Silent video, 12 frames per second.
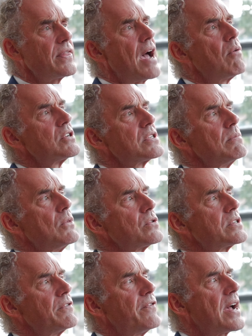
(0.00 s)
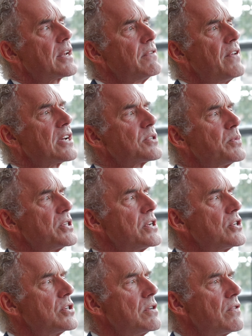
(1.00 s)
that was the most effective
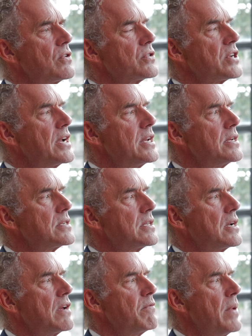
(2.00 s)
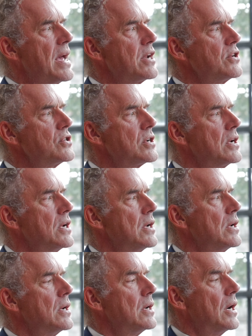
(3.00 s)
exposition of those ideas that I've managed.
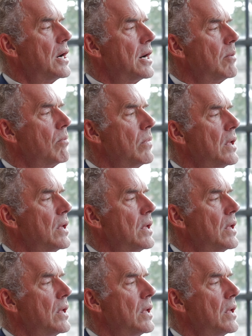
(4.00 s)
Um,